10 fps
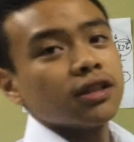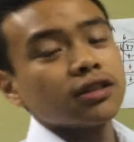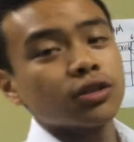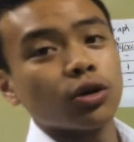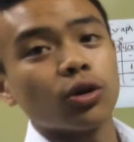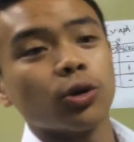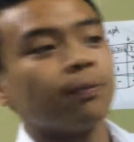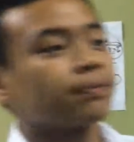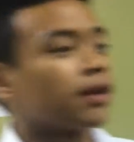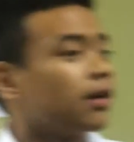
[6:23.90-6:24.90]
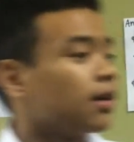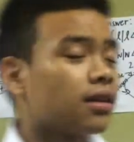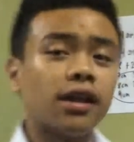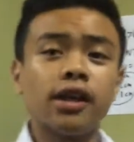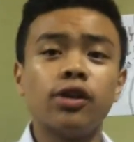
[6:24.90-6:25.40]
So
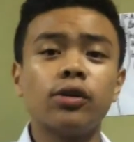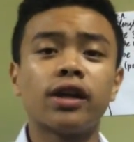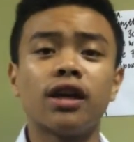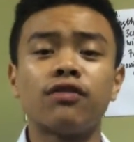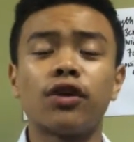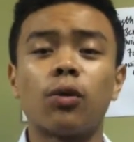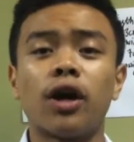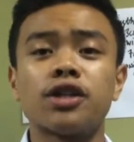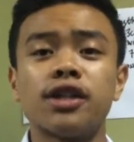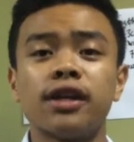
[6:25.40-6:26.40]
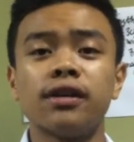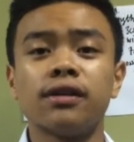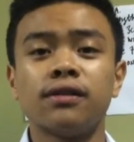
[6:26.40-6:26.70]
thank you again for watching.